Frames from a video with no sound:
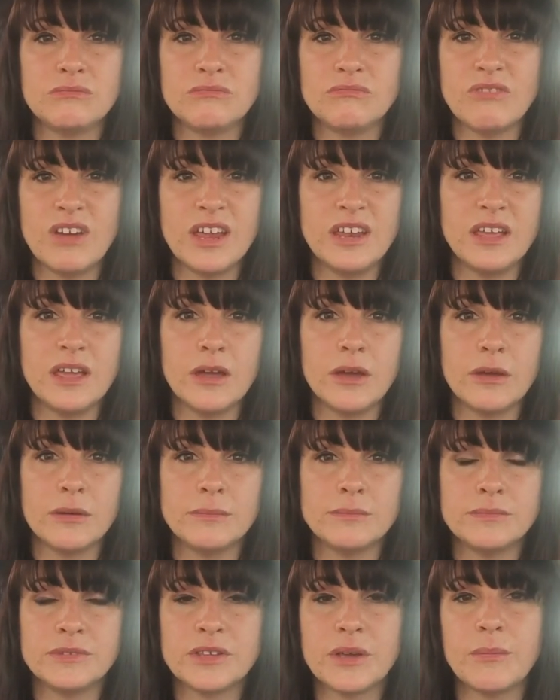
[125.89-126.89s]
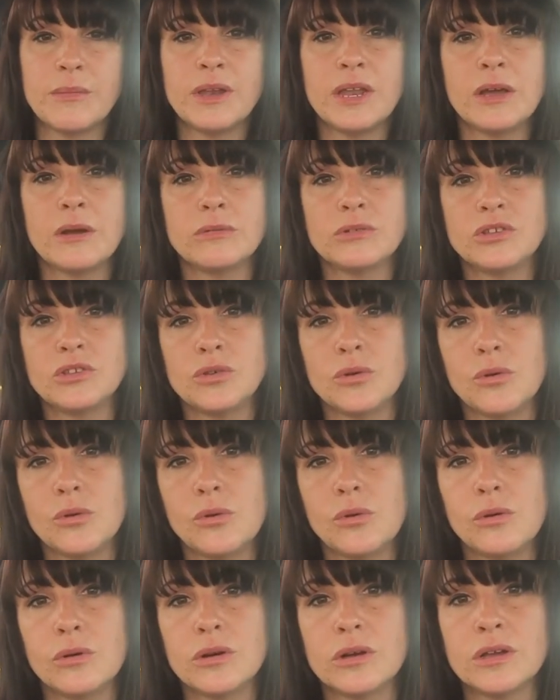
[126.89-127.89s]
radio, someone else
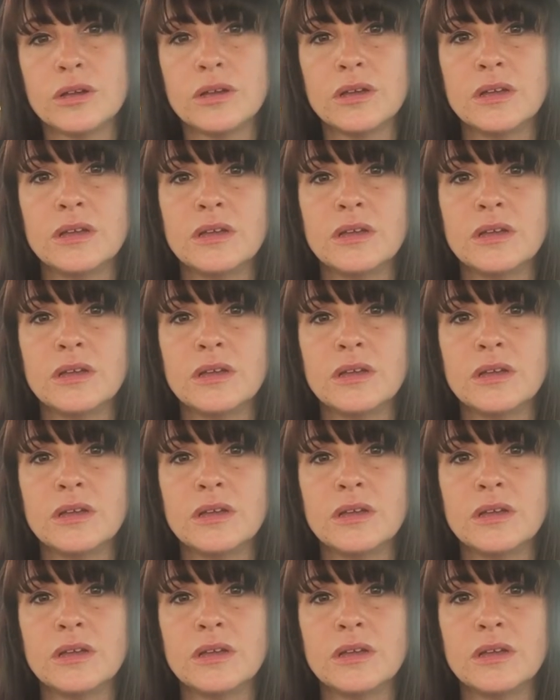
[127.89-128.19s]
talk,